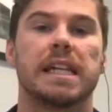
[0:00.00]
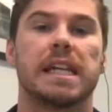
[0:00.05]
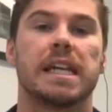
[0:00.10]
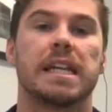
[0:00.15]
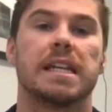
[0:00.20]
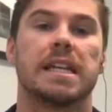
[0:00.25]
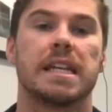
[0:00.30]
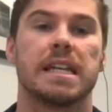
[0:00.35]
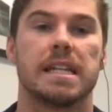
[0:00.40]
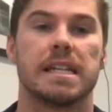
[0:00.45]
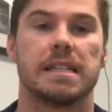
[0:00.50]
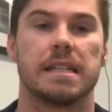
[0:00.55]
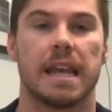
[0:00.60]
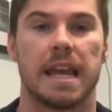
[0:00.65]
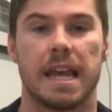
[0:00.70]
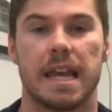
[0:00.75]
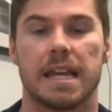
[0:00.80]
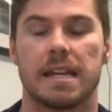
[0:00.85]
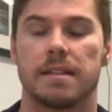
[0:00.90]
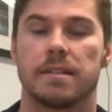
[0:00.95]
in his
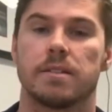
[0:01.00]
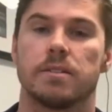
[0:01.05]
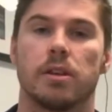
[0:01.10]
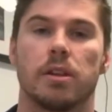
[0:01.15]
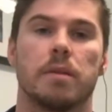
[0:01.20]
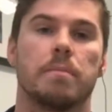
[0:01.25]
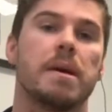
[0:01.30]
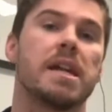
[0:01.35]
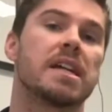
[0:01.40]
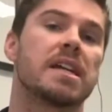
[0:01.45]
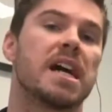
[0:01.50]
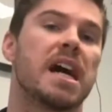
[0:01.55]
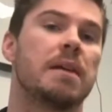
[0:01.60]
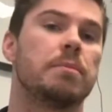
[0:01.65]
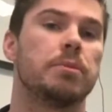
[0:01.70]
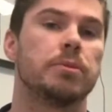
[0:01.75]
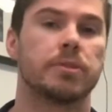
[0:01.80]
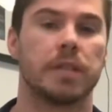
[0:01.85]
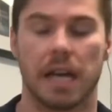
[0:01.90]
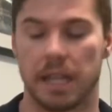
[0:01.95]
hand. So the
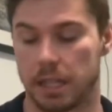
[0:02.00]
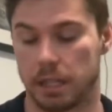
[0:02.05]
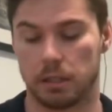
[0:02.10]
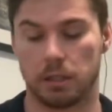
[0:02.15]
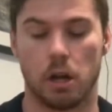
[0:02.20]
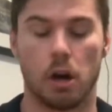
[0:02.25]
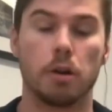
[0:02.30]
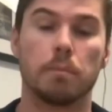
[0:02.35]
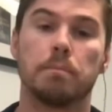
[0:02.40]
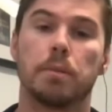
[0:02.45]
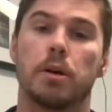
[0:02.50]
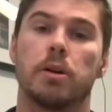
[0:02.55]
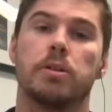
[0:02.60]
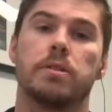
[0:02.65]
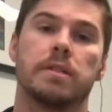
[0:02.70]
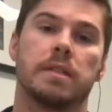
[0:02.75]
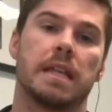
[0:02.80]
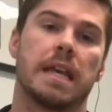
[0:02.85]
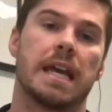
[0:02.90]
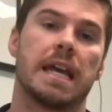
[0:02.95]
metacarpals are the long bones
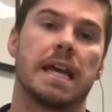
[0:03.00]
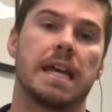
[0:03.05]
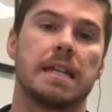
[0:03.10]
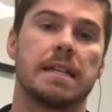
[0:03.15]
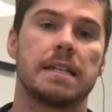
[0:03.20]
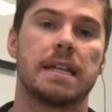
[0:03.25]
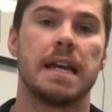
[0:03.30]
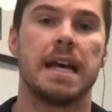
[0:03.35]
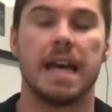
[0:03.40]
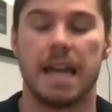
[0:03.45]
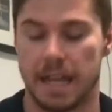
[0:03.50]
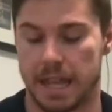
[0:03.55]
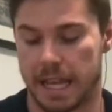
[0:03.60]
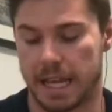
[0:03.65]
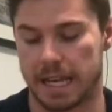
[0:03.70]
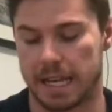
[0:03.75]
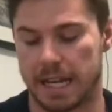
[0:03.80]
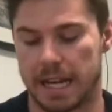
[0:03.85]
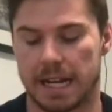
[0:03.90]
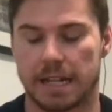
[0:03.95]
in the hand. They
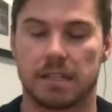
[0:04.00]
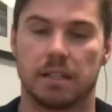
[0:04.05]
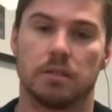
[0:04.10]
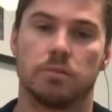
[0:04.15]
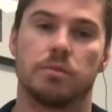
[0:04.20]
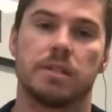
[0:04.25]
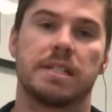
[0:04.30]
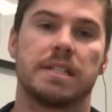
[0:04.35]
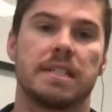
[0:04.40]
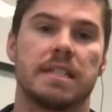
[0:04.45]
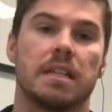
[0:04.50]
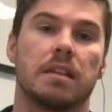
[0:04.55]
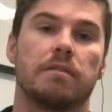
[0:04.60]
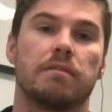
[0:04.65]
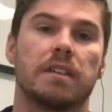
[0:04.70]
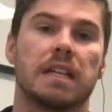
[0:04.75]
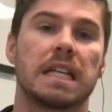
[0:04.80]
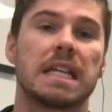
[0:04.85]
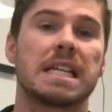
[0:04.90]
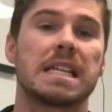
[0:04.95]
connect the wrist to the
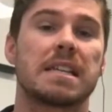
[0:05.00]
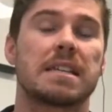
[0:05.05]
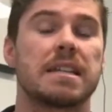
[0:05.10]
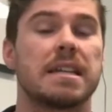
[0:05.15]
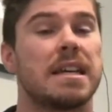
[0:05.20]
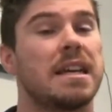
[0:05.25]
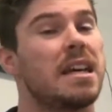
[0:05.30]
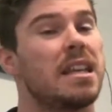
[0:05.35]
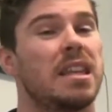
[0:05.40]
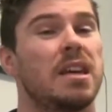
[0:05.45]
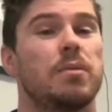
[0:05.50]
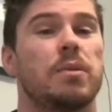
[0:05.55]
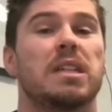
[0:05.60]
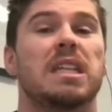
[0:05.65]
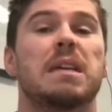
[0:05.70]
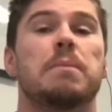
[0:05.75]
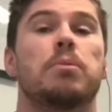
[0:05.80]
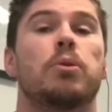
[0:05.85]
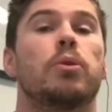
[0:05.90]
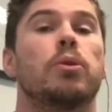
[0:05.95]
fingers. They're really
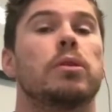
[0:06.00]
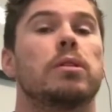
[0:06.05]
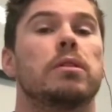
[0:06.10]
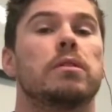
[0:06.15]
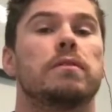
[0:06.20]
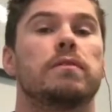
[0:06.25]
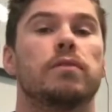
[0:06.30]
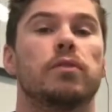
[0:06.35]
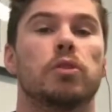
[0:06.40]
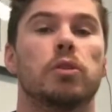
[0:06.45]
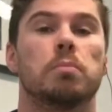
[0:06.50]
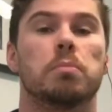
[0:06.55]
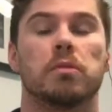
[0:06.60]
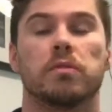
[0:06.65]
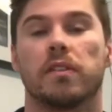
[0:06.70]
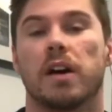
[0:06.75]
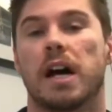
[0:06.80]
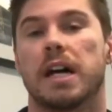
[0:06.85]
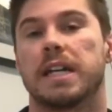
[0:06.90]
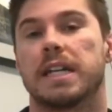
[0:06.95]
important for
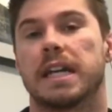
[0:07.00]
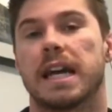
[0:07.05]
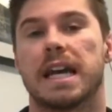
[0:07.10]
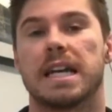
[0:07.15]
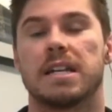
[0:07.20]
providing a